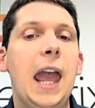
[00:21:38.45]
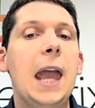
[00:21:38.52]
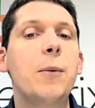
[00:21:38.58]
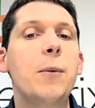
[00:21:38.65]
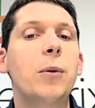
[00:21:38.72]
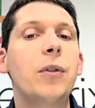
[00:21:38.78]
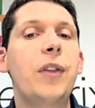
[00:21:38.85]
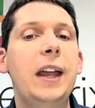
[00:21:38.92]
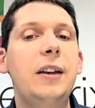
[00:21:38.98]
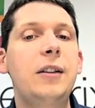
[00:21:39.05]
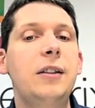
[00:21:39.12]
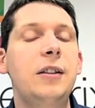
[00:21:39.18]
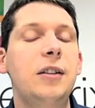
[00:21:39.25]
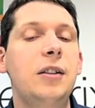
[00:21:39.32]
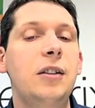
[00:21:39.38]
It will
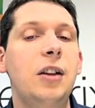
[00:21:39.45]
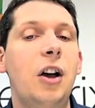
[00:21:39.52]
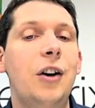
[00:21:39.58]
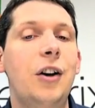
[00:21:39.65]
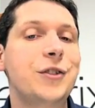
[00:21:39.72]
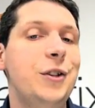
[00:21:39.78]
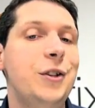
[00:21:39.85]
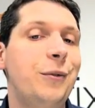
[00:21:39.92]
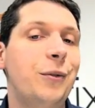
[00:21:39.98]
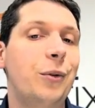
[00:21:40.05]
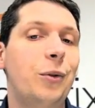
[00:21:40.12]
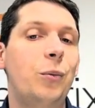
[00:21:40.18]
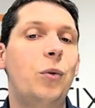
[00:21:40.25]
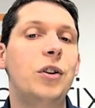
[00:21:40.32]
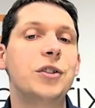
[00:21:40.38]
then ask you
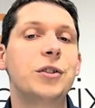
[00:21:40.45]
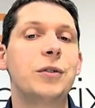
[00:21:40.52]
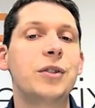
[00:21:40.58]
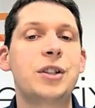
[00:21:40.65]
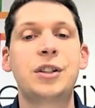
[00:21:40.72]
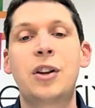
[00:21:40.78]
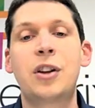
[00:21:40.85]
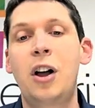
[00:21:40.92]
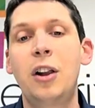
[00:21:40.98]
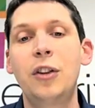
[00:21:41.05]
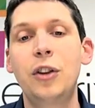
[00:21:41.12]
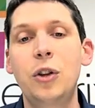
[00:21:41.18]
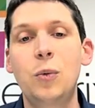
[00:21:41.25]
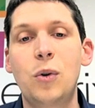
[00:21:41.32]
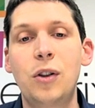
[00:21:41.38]
for what sort of
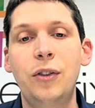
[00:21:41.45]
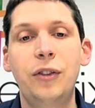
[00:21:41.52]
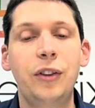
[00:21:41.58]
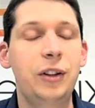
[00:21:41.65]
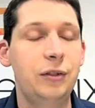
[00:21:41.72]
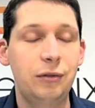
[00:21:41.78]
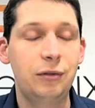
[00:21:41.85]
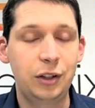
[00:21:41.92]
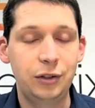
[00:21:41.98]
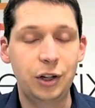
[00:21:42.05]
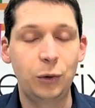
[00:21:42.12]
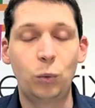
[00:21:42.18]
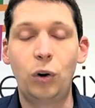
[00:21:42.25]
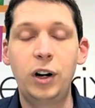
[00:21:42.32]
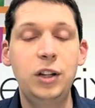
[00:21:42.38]
style that you want, and
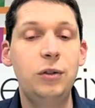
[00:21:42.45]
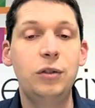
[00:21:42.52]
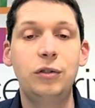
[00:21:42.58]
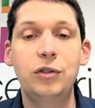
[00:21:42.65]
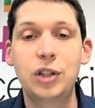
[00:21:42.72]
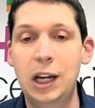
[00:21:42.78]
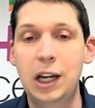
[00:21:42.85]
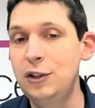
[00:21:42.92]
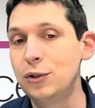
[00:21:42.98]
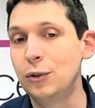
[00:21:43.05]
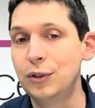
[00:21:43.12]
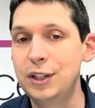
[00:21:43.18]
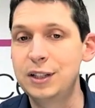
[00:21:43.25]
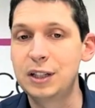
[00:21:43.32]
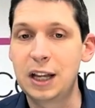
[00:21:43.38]
don't worry, you can change
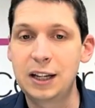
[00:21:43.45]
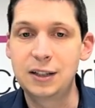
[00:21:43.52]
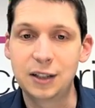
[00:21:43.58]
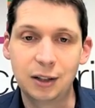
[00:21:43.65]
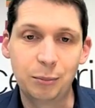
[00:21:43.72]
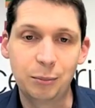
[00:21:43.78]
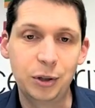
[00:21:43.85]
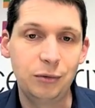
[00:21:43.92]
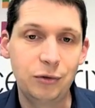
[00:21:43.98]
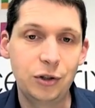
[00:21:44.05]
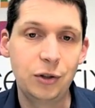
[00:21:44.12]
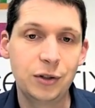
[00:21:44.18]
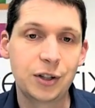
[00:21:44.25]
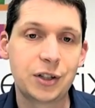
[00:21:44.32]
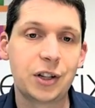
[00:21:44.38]
all this later, but you
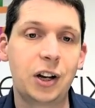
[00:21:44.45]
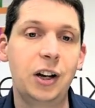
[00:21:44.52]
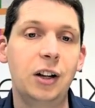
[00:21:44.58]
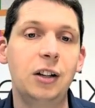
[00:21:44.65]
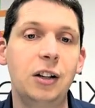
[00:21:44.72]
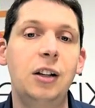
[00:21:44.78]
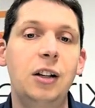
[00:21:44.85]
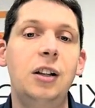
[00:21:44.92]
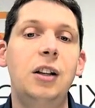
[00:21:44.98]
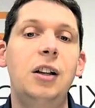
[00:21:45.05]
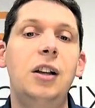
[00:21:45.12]
choose a style.